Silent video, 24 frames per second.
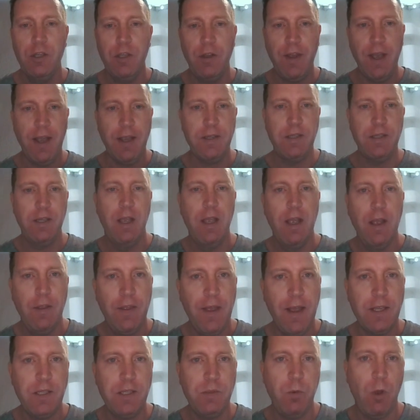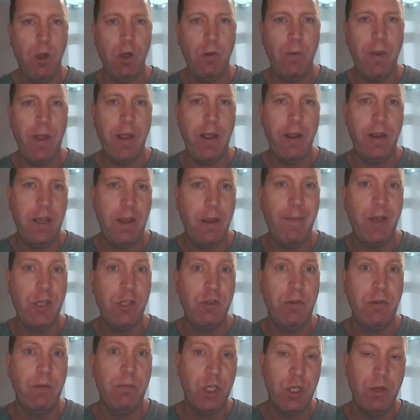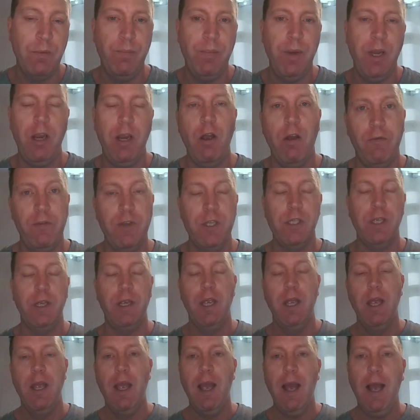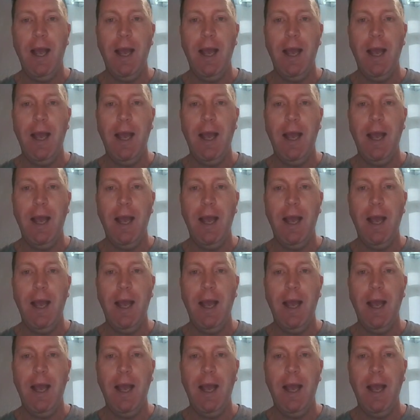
So that's what where your manuscript should be, obviously.